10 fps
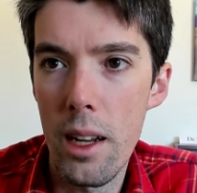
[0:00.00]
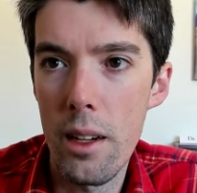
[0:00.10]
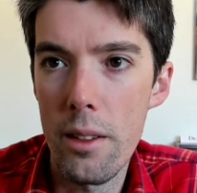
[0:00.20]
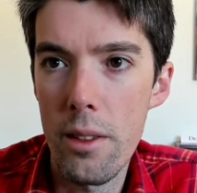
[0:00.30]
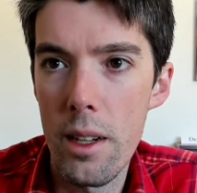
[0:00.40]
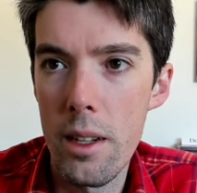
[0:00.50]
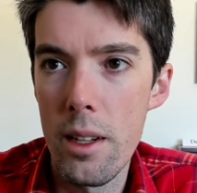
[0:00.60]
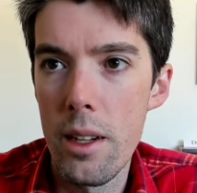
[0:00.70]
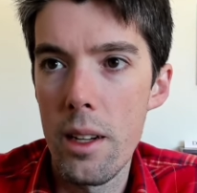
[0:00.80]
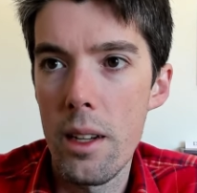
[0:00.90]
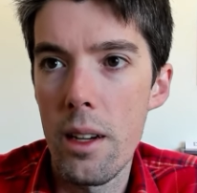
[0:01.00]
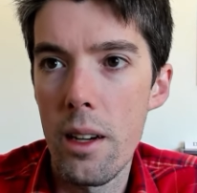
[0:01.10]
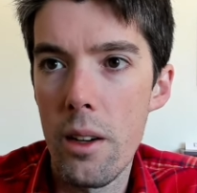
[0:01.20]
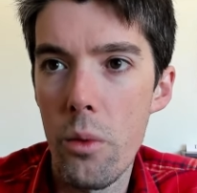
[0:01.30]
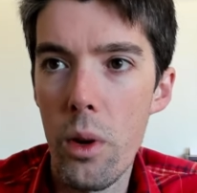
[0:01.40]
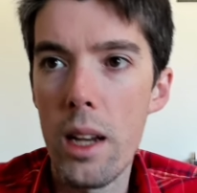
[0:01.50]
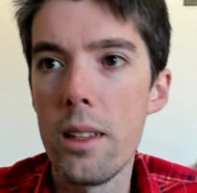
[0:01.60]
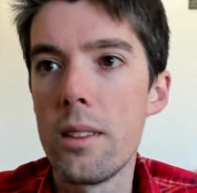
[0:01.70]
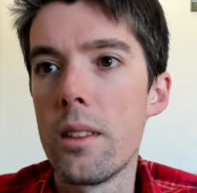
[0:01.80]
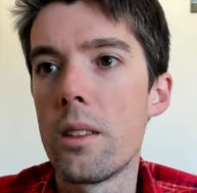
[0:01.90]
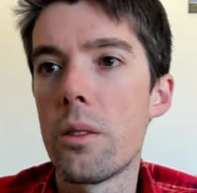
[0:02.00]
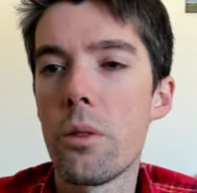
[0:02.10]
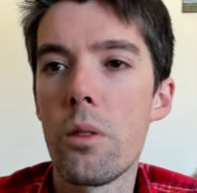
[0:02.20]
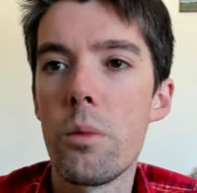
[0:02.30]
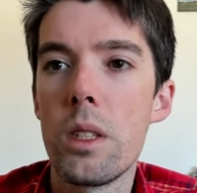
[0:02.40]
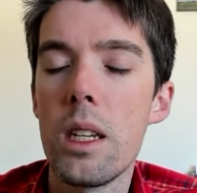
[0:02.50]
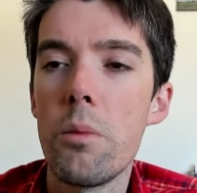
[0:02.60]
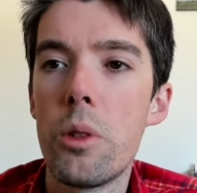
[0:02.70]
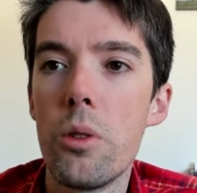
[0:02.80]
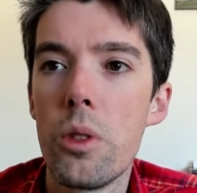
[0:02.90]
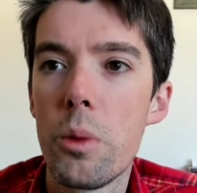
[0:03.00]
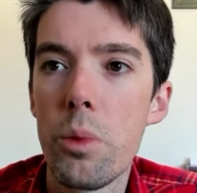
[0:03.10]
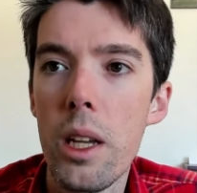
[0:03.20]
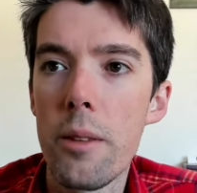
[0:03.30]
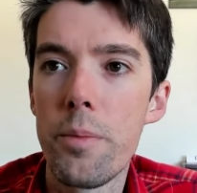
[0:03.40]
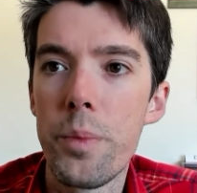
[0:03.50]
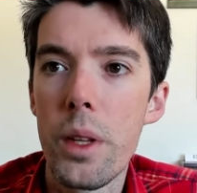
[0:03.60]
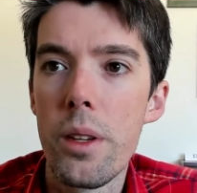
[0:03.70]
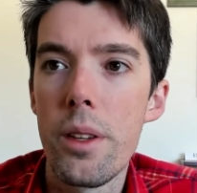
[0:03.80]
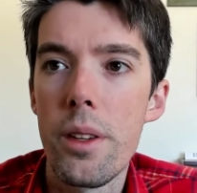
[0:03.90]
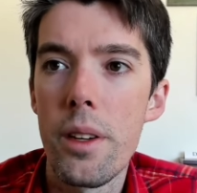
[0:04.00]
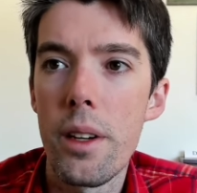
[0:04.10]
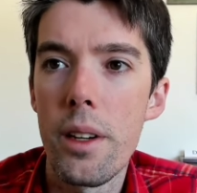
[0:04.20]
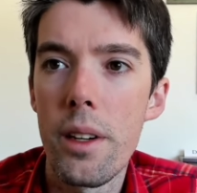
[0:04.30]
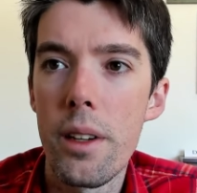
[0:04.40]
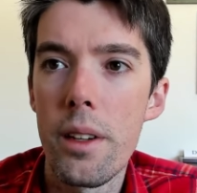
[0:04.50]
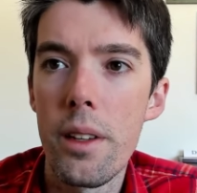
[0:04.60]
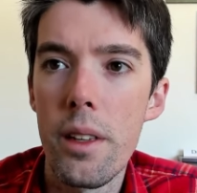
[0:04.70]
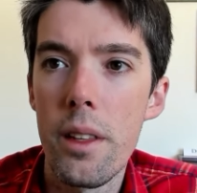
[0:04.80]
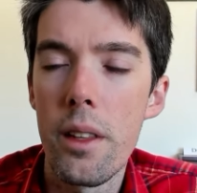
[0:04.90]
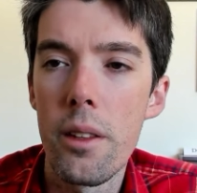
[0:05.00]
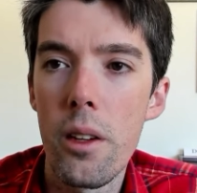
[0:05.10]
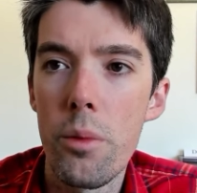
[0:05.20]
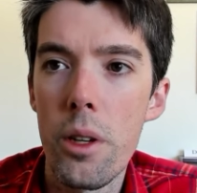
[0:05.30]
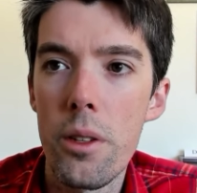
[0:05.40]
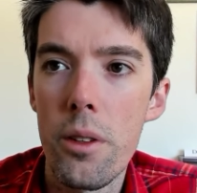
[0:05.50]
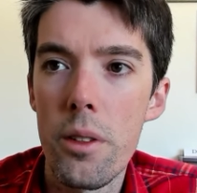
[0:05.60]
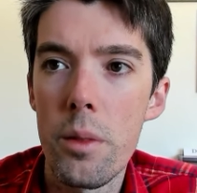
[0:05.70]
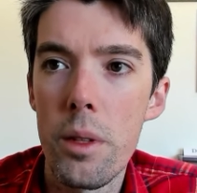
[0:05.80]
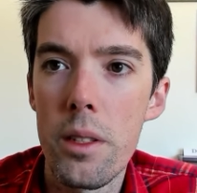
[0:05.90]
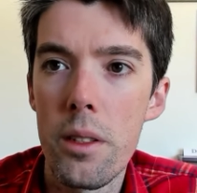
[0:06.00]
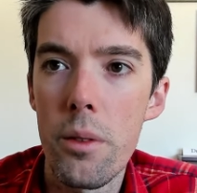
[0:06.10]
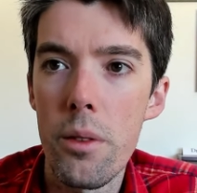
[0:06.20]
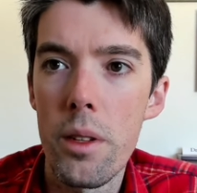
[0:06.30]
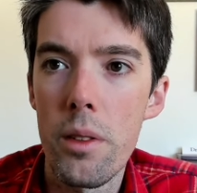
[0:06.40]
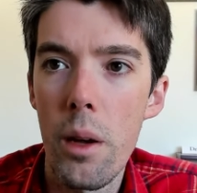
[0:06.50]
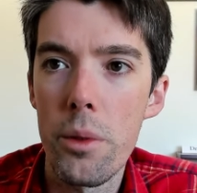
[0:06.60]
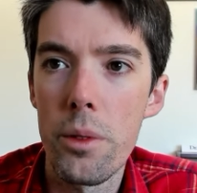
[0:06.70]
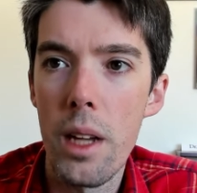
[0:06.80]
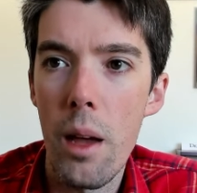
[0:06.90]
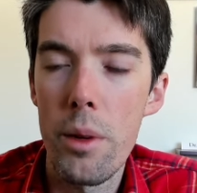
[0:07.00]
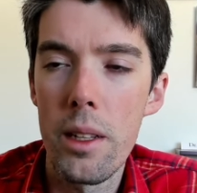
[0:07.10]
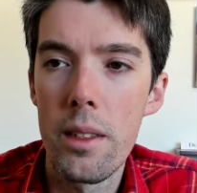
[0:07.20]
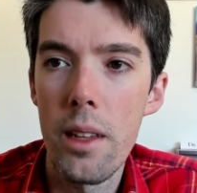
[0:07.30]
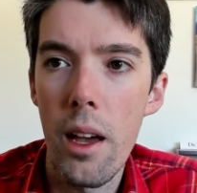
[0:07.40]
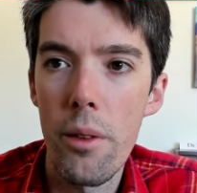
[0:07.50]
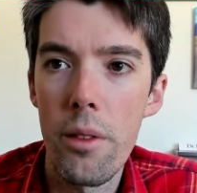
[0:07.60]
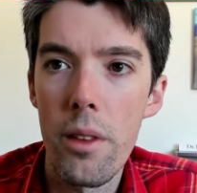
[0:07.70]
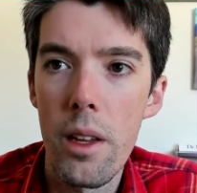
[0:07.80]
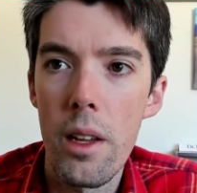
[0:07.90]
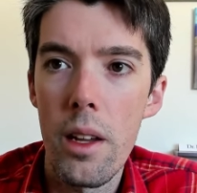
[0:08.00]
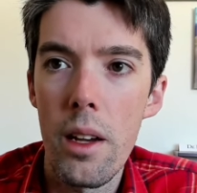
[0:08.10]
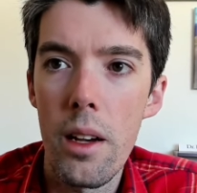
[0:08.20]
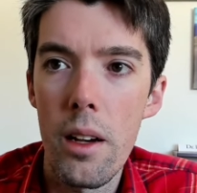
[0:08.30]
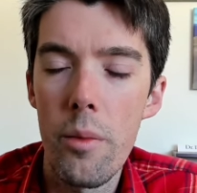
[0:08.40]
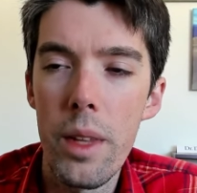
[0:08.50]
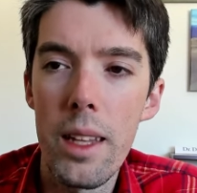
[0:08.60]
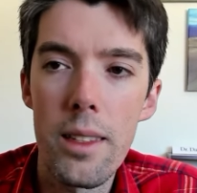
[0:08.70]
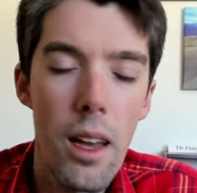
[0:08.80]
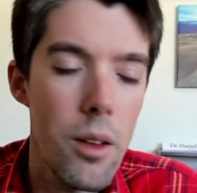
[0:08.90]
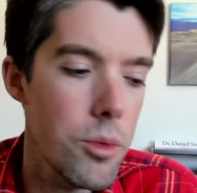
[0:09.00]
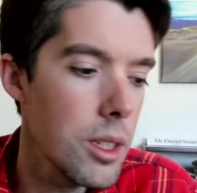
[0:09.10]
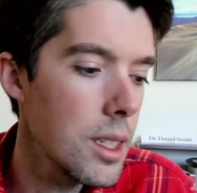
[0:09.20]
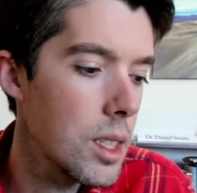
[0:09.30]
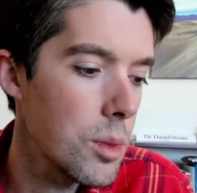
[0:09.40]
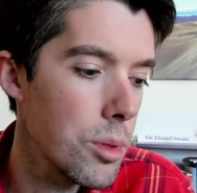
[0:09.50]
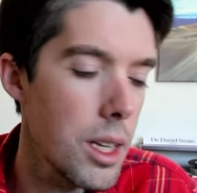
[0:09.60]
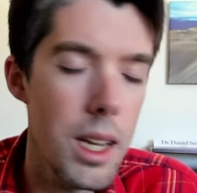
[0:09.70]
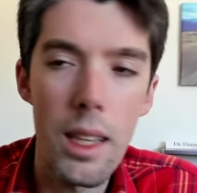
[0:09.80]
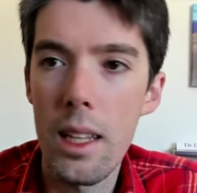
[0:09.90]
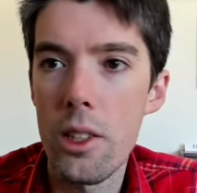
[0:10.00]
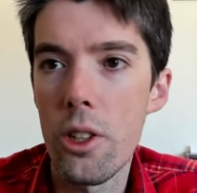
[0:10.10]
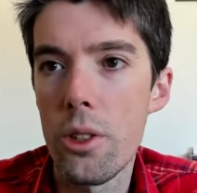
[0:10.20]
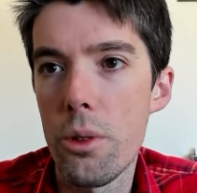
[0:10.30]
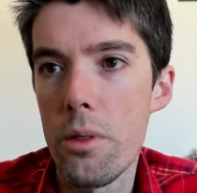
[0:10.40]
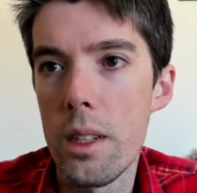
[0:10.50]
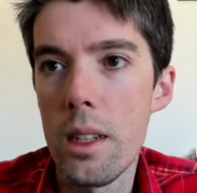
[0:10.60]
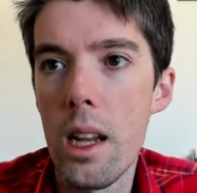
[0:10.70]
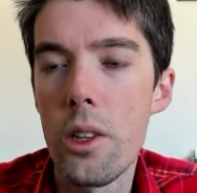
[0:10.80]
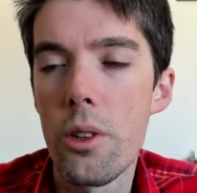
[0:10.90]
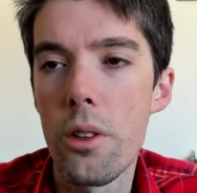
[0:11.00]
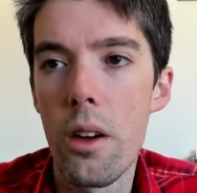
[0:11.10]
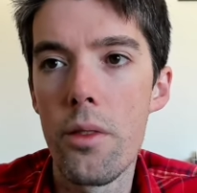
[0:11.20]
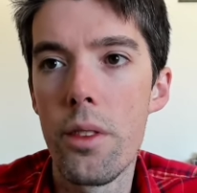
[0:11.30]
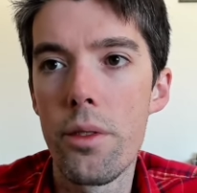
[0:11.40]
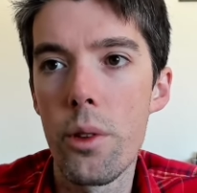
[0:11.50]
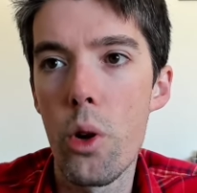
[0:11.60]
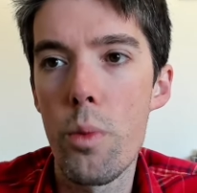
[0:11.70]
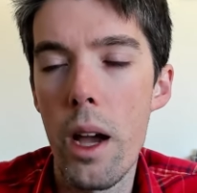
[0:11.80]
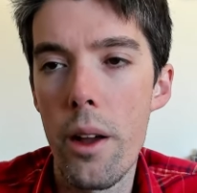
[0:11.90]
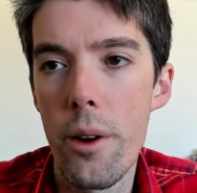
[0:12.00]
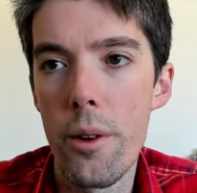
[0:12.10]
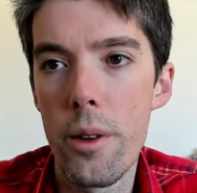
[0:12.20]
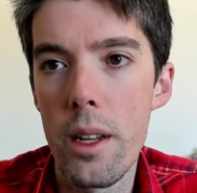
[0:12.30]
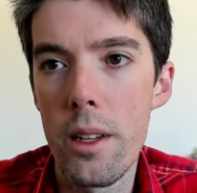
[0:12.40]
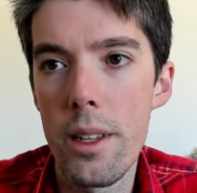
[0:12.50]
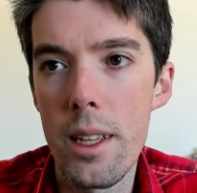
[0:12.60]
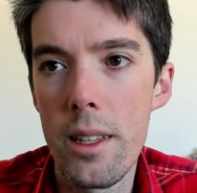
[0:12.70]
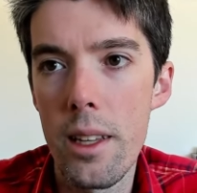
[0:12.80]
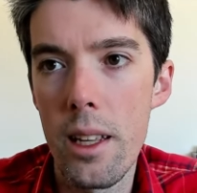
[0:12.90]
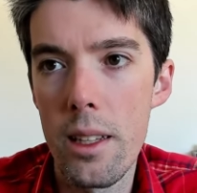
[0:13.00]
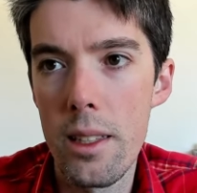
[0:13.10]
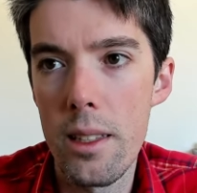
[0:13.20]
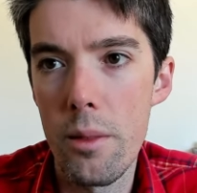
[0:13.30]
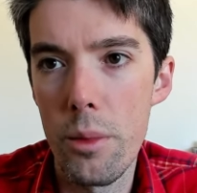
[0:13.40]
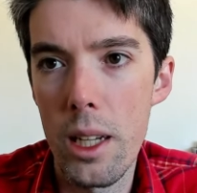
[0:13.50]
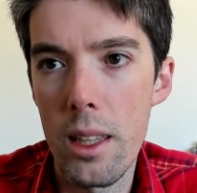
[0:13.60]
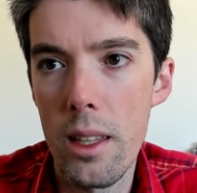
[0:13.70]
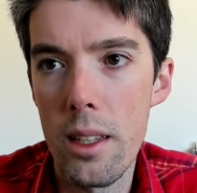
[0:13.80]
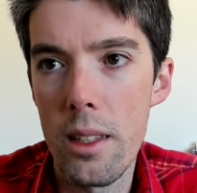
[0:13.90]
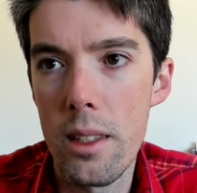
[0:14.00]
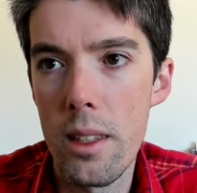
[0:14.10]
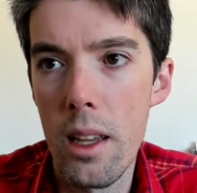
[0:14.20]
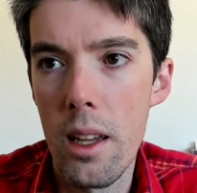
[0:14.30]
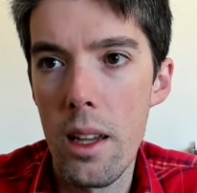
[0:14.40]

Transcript: now. why does the storm seem to split? Uh, the low pressure spins to the north and tropical tap heads south. Um, it's not really splitting. That's just sort of the nature of the flow pattern uh, in, in a system like this.